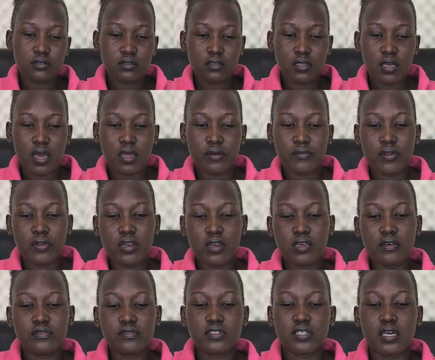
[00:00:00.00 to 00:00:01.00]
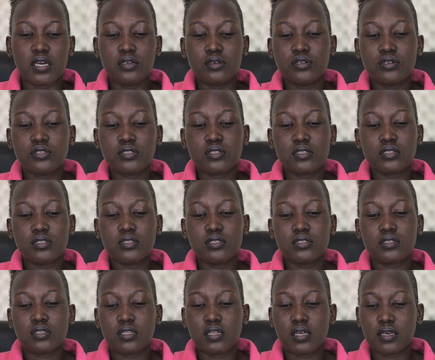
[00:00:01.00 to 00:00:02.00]
and relieve
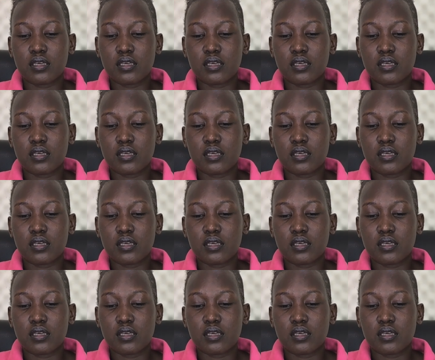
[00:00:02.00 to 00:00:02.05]
cyanosis like